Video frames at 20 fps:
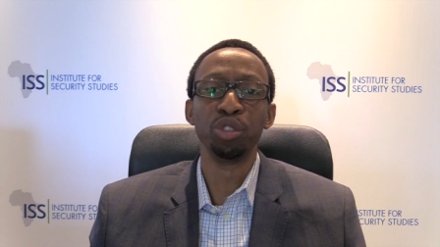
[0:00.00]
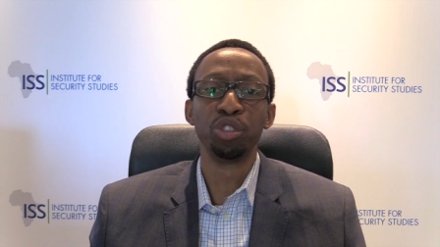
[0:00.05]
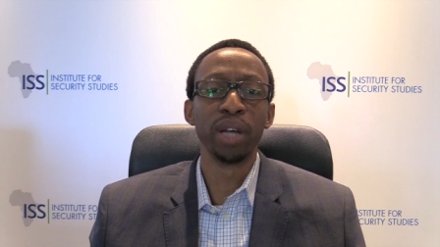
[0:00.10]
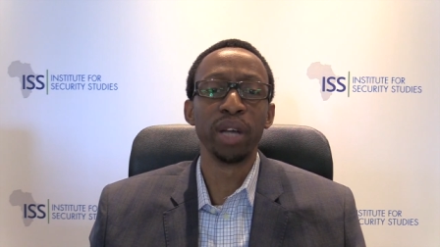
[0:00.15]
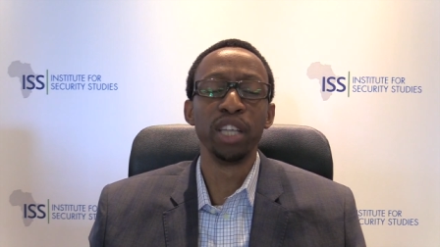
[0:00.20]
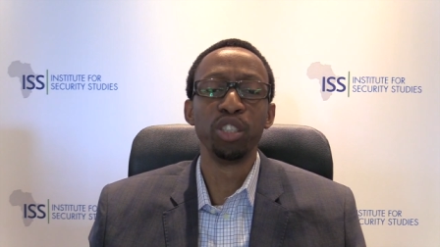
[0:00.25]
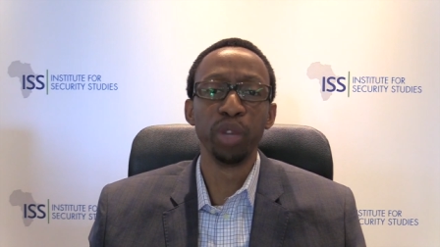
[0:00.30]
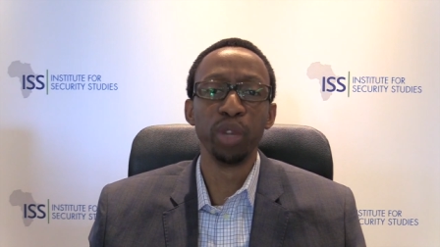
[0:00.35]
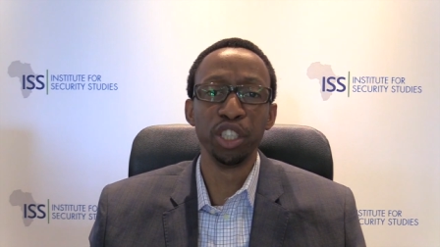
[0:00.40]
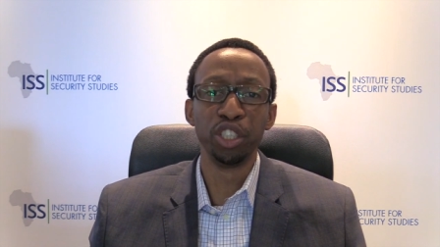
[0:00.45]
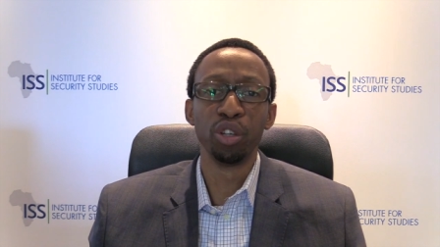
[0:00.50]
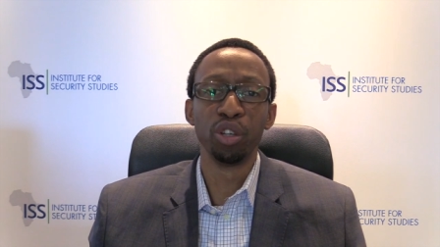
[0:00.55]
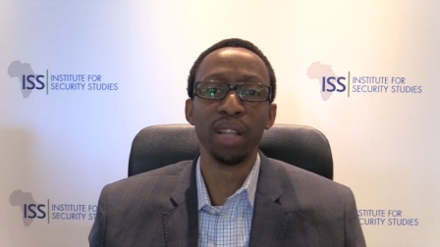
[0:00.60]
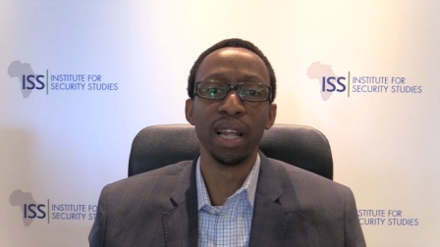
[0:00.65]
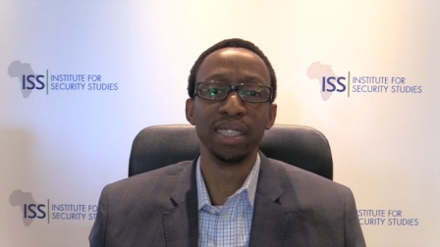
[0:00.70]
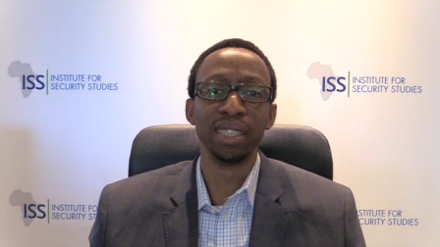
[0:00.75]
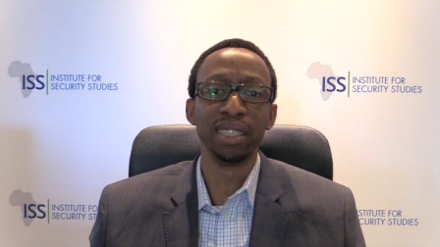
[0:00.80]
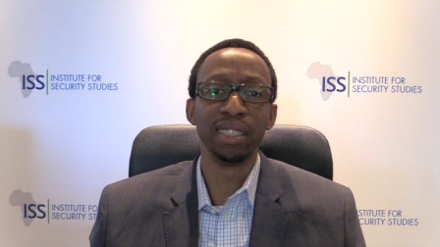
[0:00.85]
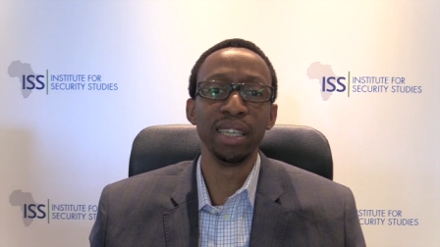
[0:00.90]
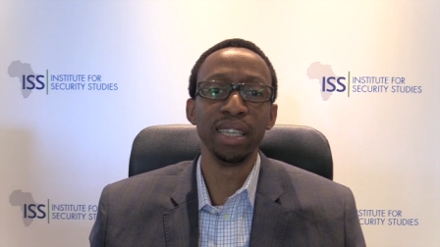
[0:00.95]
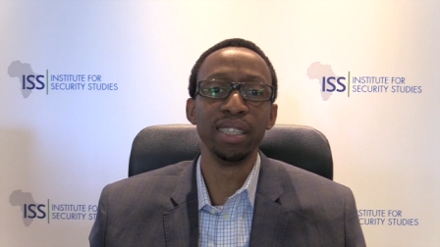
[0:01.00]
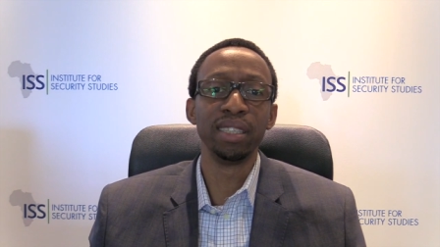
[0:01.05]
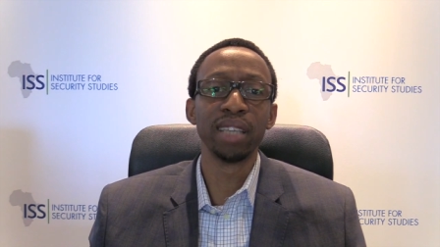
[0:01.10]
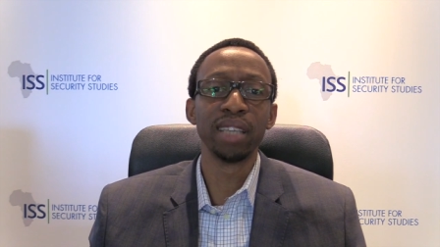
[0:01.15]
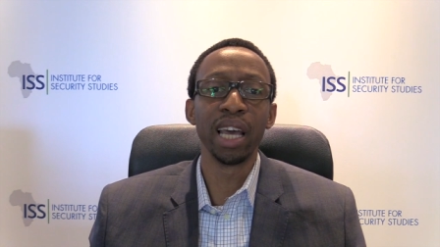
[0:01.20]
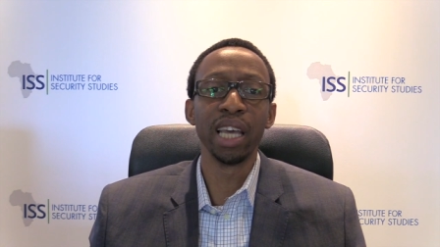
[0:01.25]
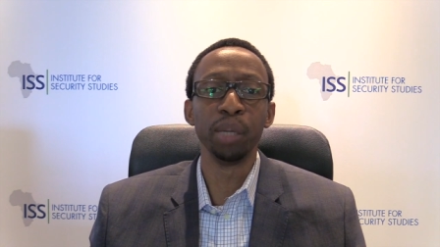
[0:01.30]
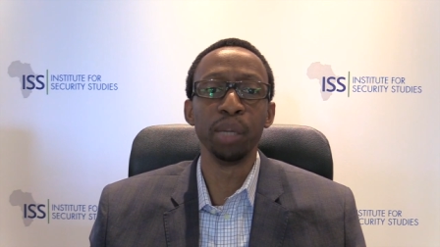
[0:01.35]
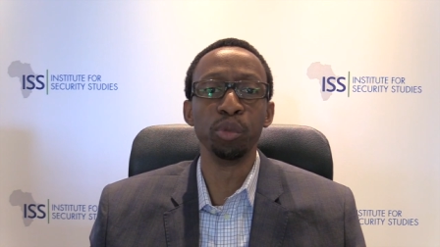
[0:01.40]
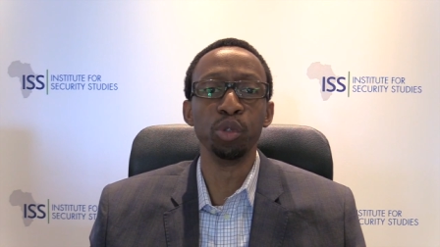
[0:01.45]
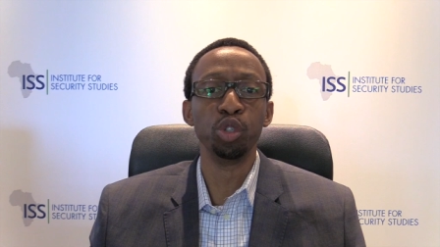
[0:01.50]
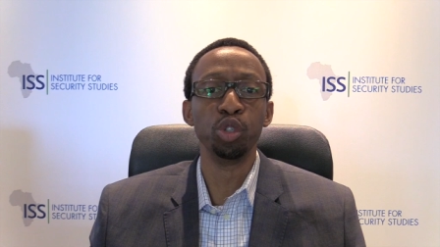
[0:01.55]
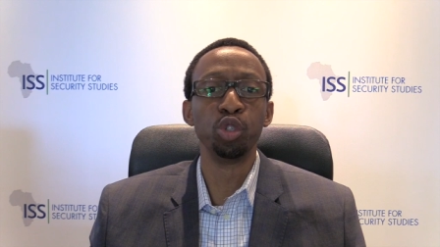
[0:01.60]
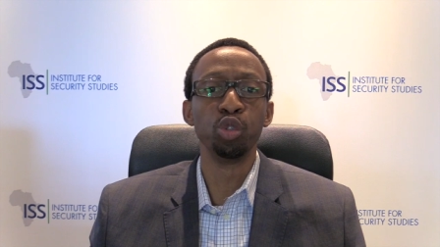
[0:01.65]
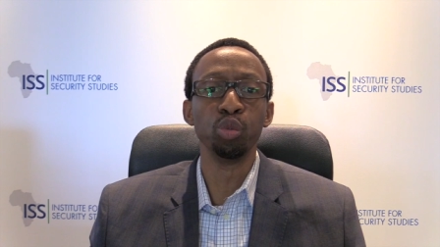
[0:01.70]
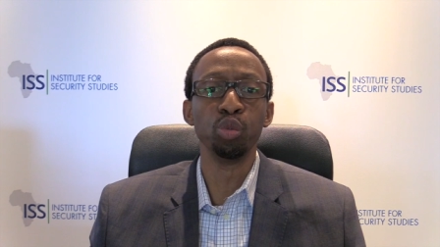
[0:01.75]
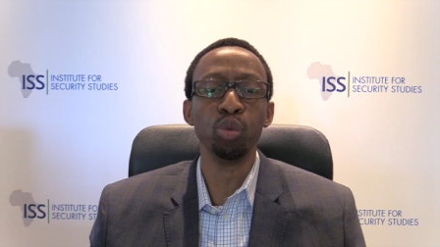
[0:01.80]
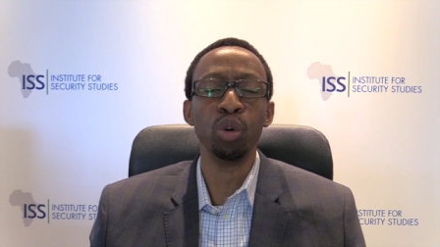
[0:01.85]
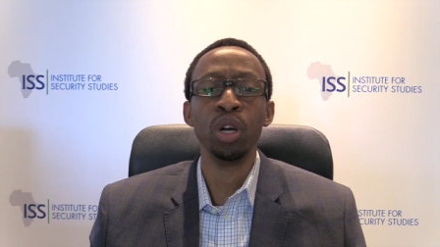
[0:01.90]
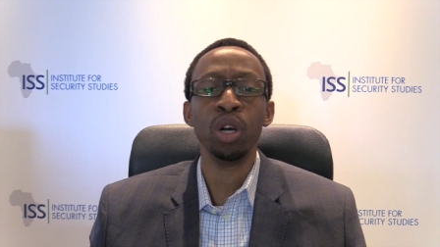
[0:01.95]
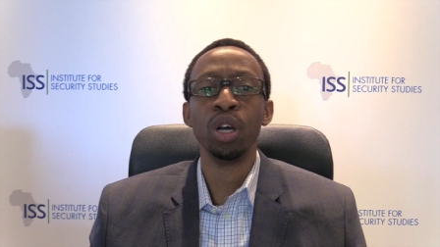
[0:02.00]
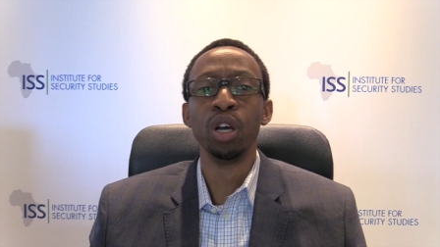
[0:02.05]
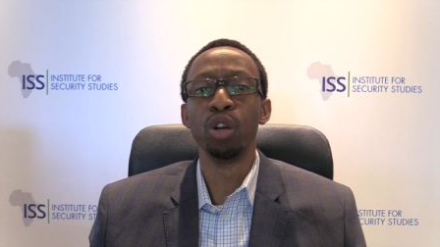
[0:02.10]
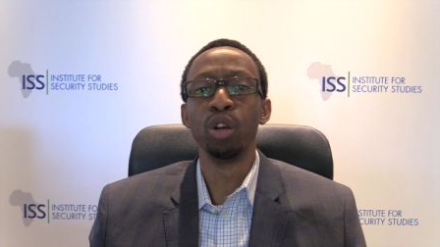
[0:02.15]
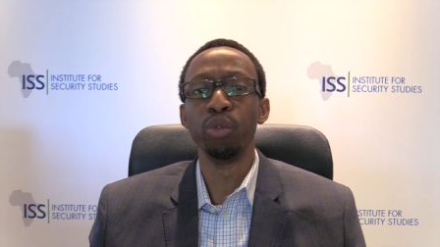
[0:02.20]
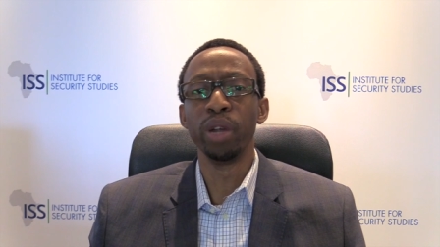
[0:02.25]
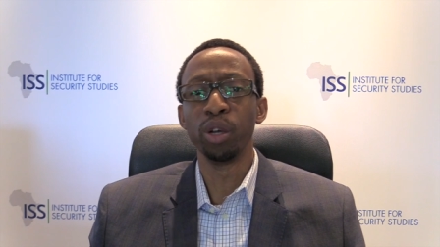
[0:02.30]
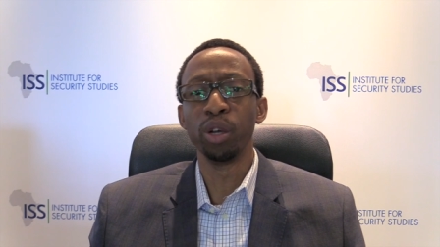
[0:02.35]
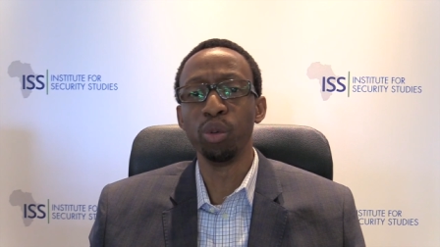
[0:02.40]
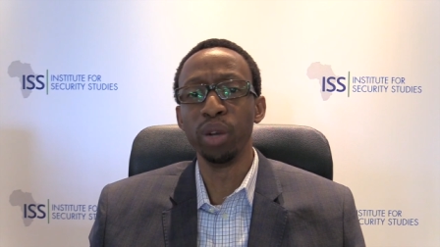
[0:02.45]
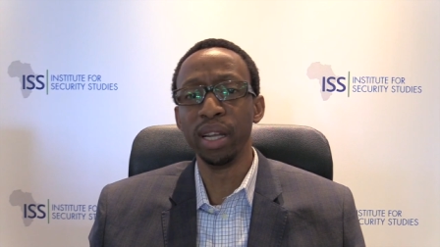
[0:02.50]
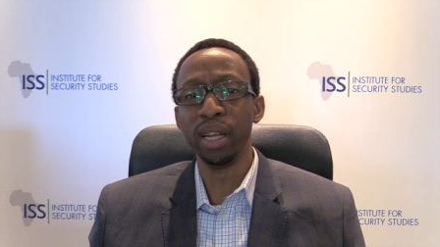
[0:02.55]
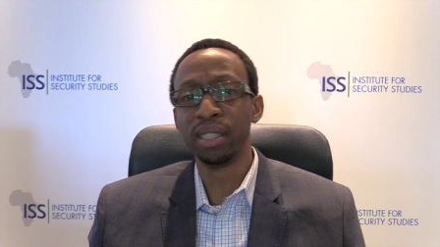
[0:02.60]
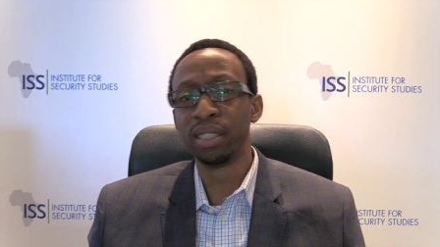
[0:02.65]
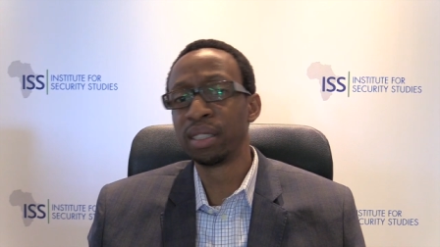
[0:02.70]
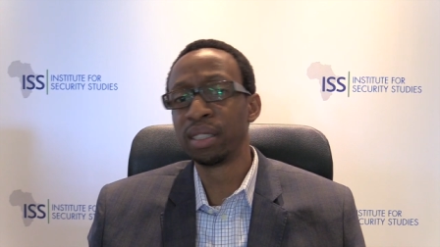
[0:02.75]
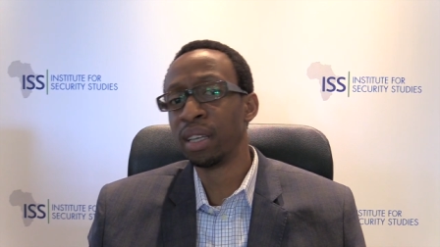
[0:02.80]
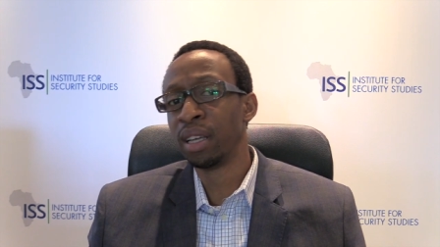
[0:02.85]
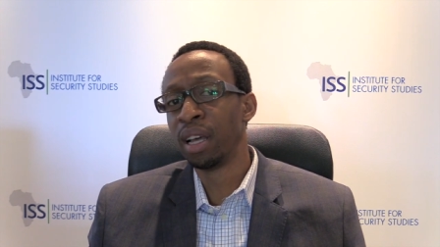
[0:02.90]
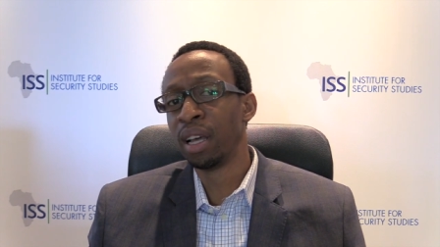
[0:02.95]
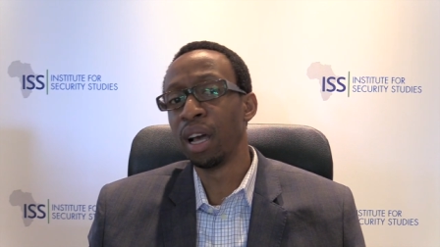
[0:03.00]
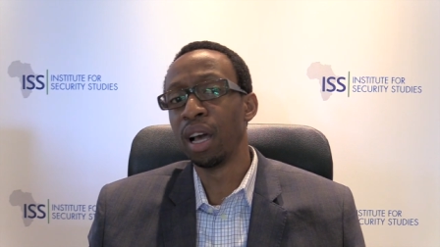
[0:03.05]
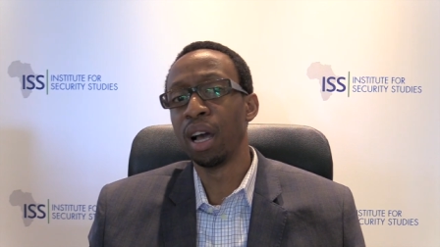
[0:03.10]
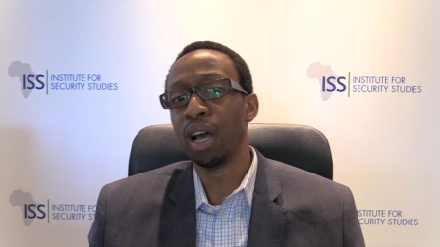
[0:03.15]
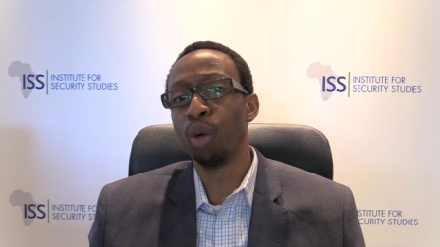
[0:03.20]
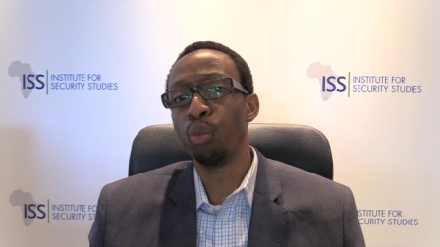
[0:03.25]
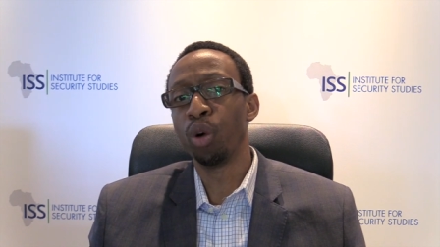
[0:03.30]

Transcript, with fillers: trying to ensure that states are able to regulate uh,